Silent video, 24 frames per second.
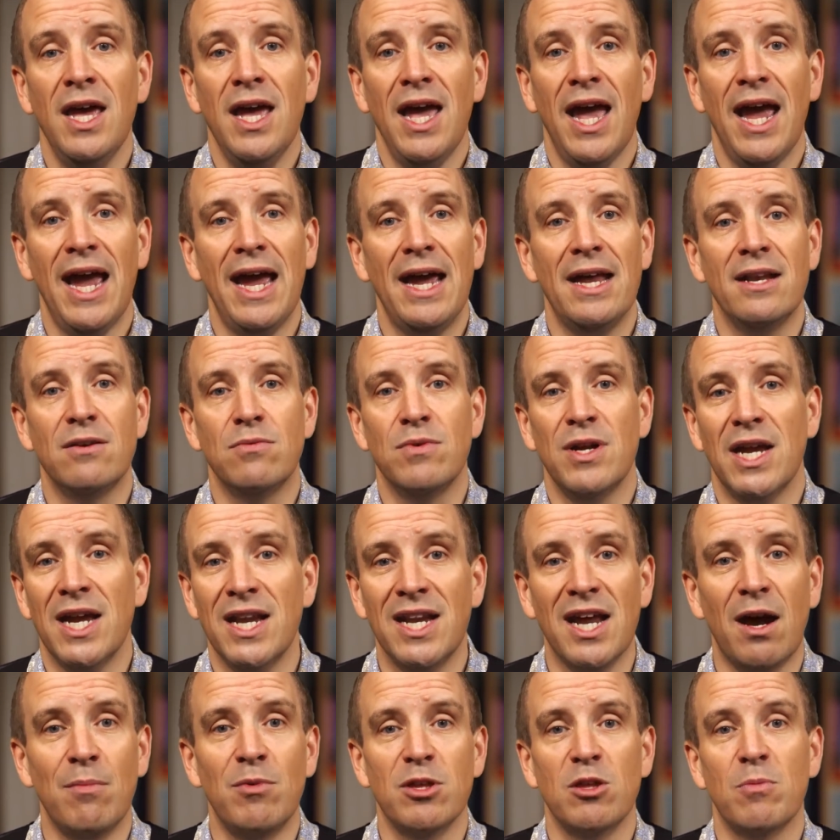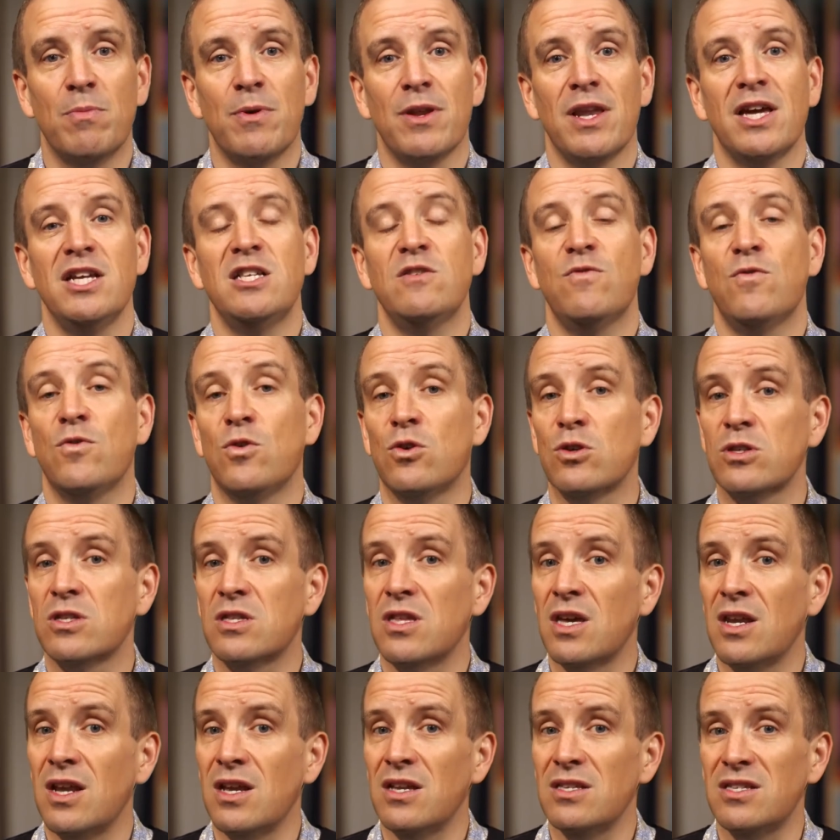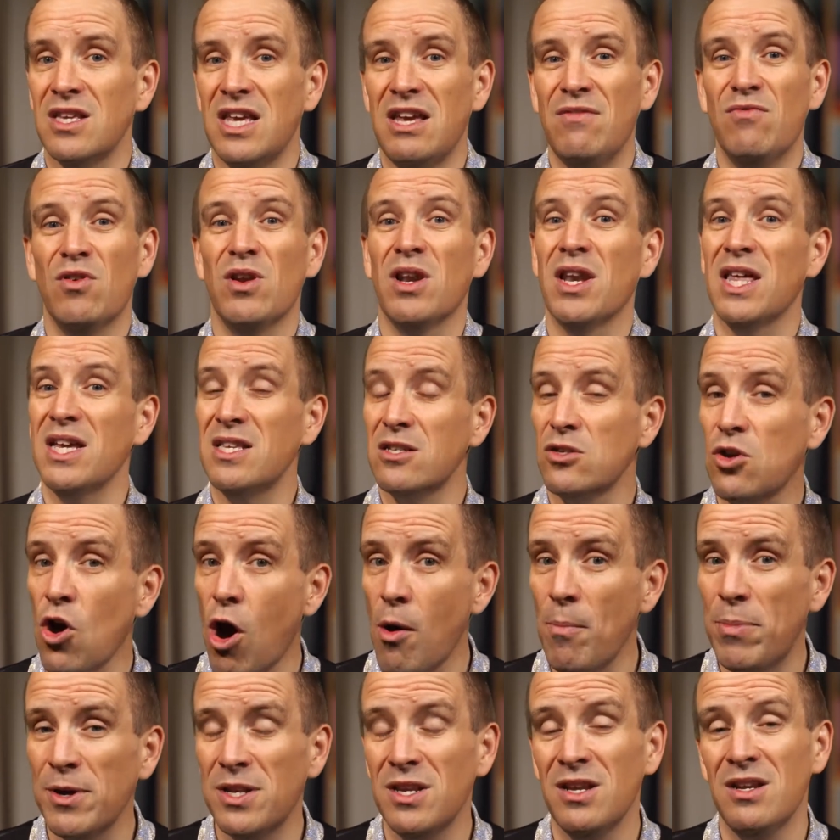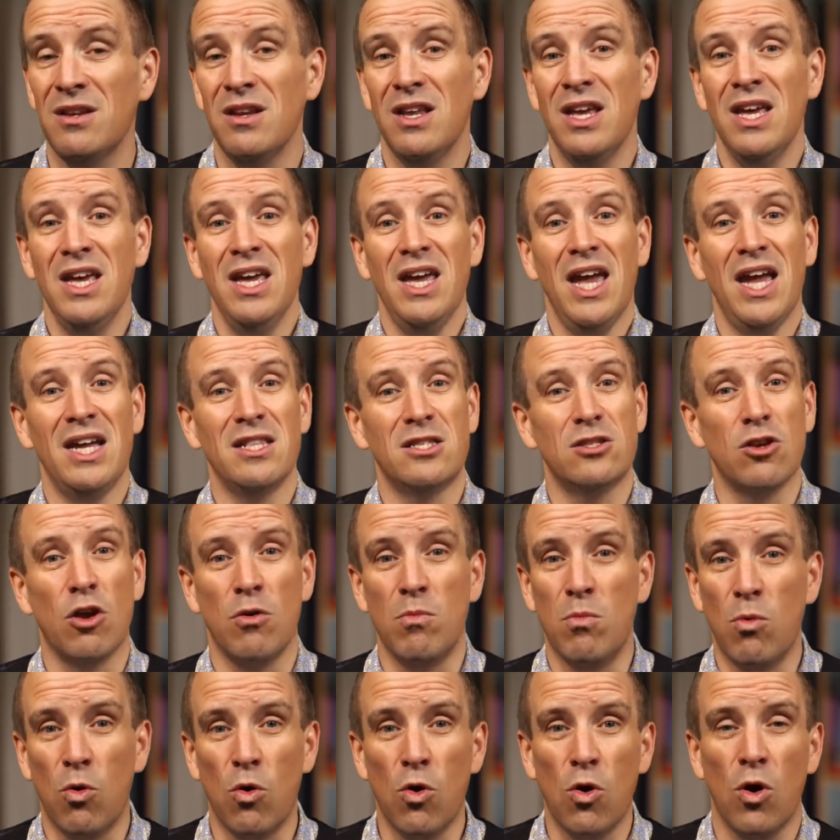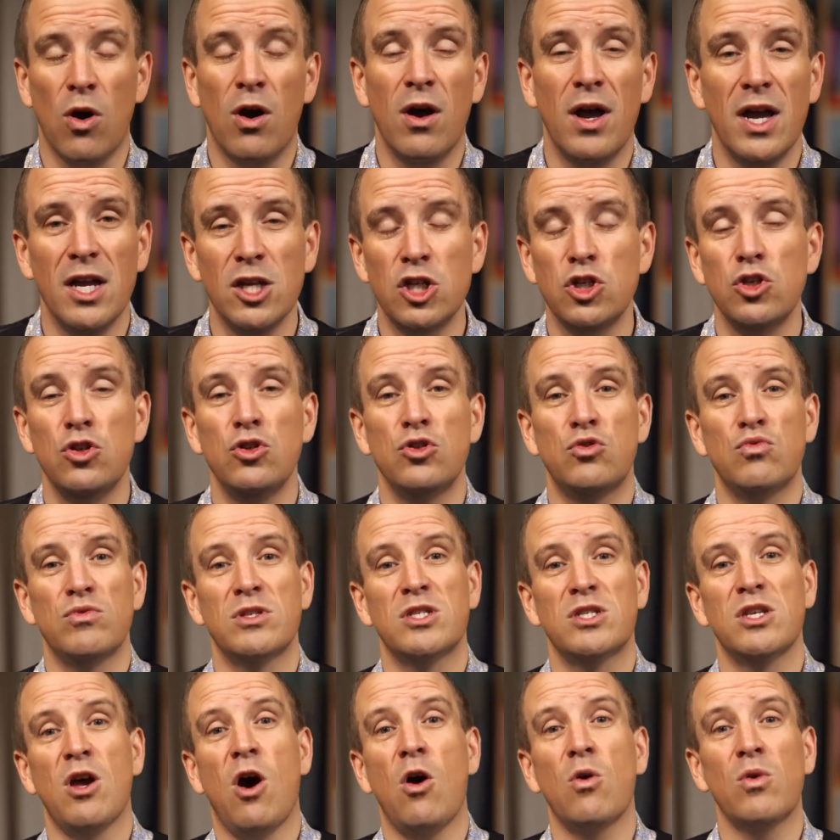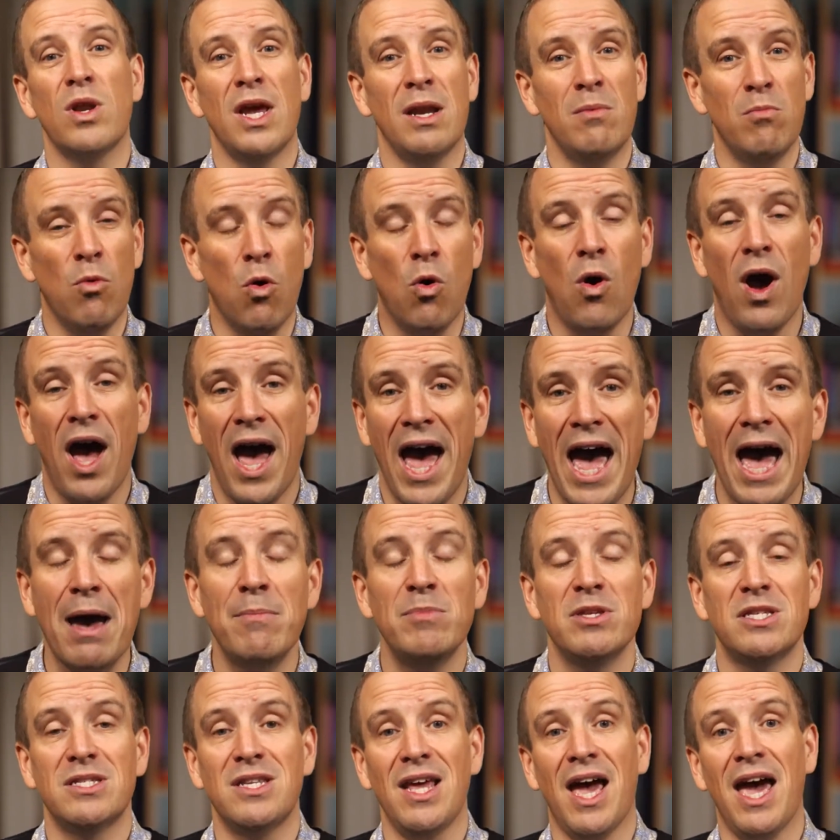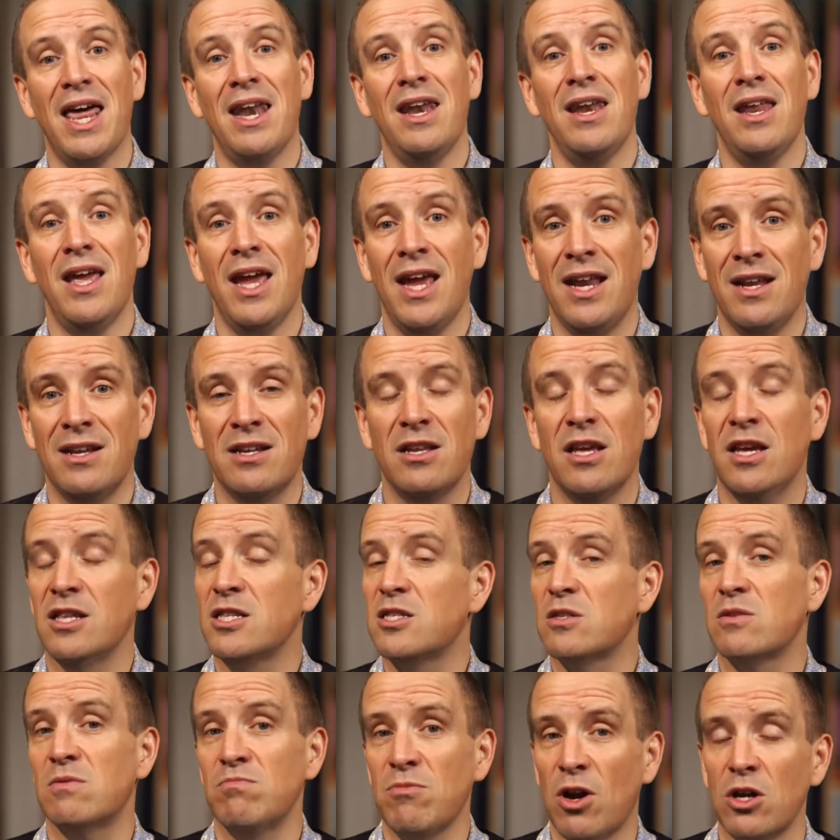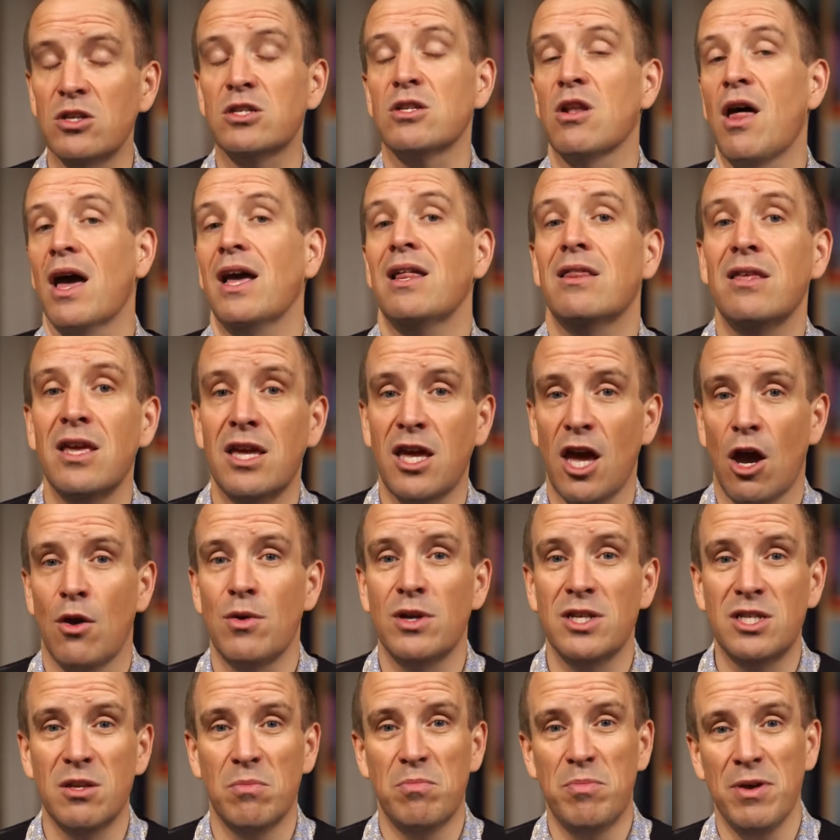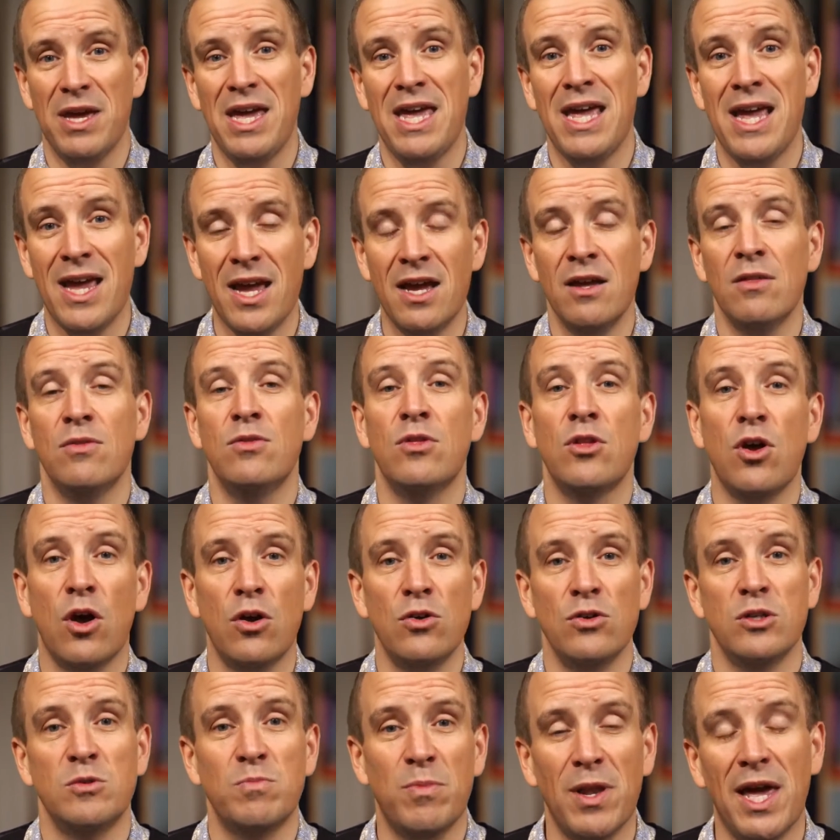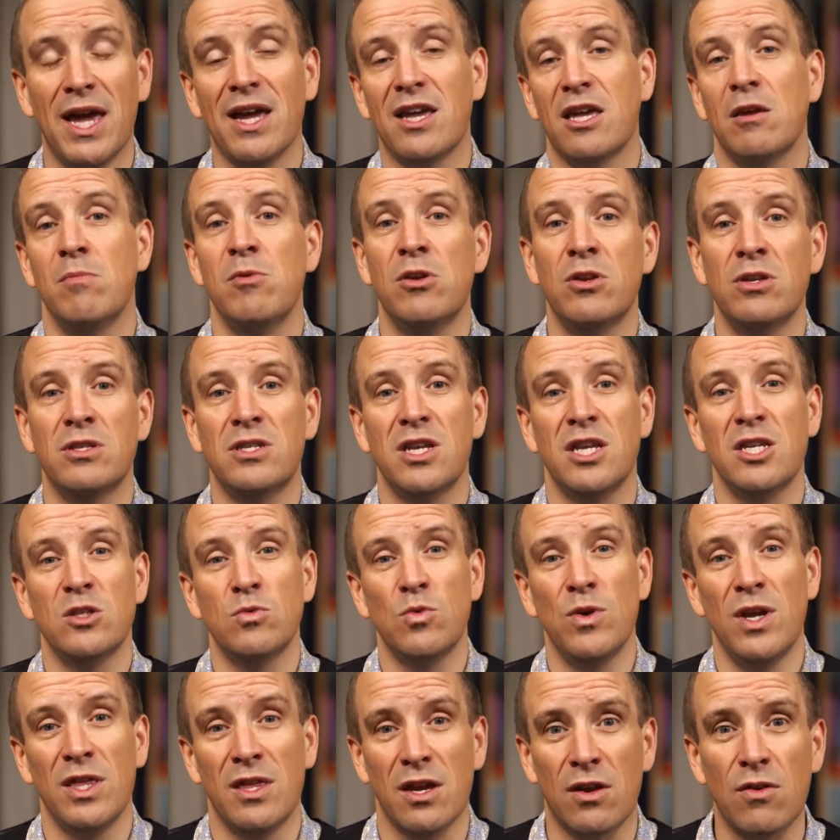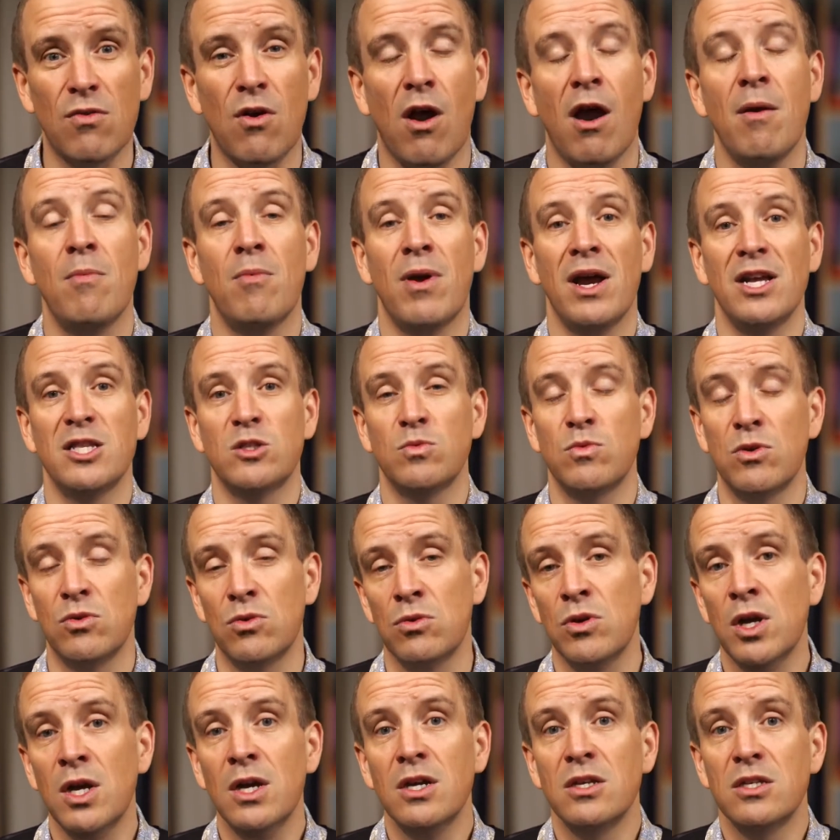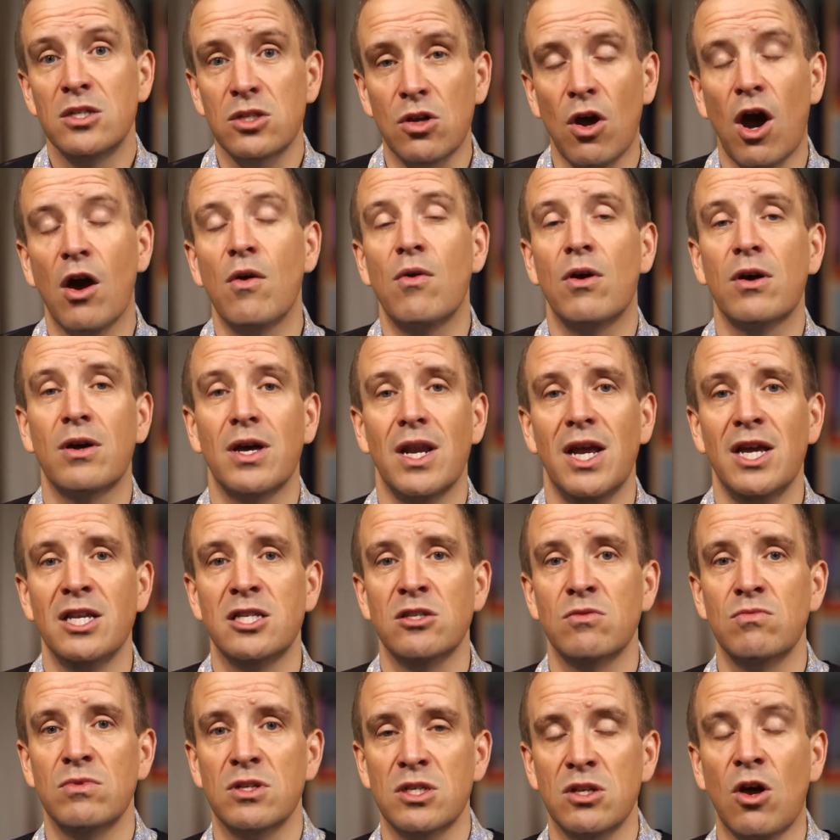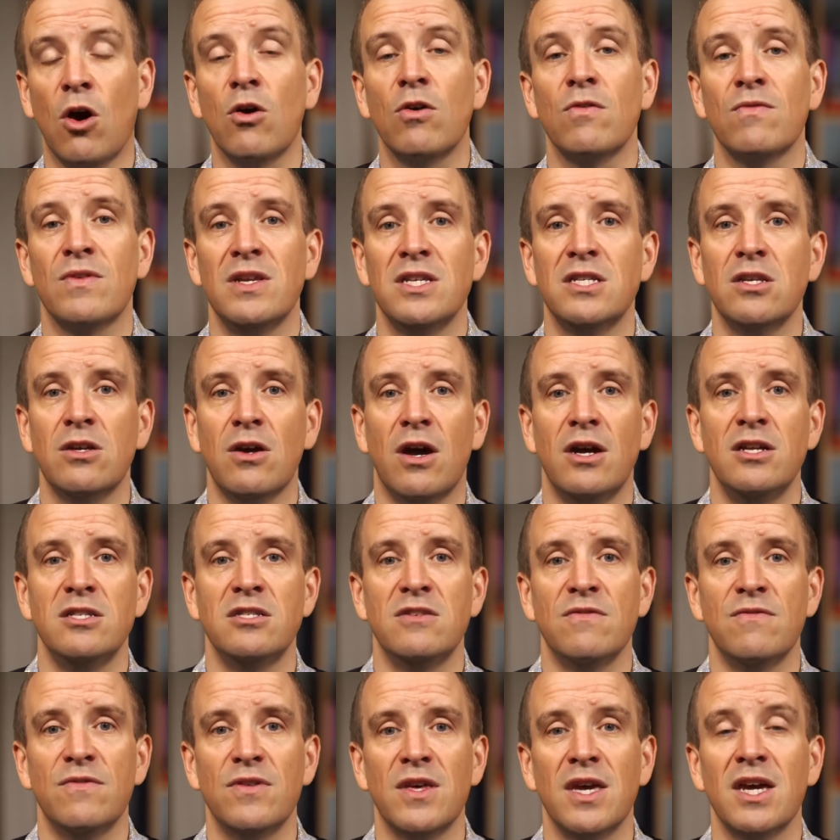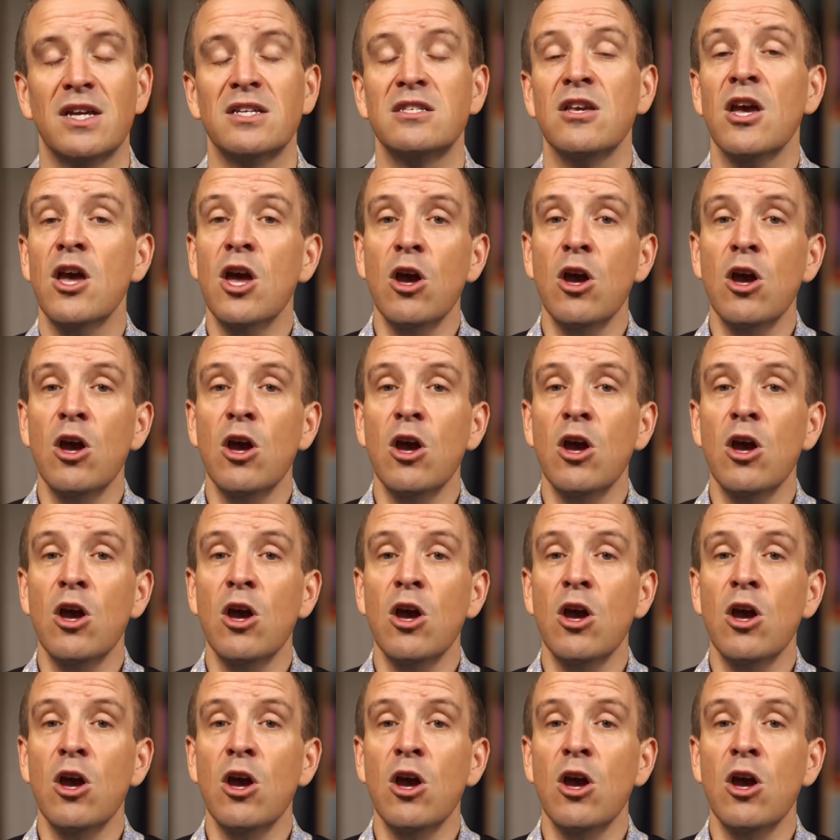and we end up with a police force that is even less competent, and so more issues result and more harm is done, and it's most likely going to be in those black communities where the crime rates will skyrocket as a result of these kinds of things.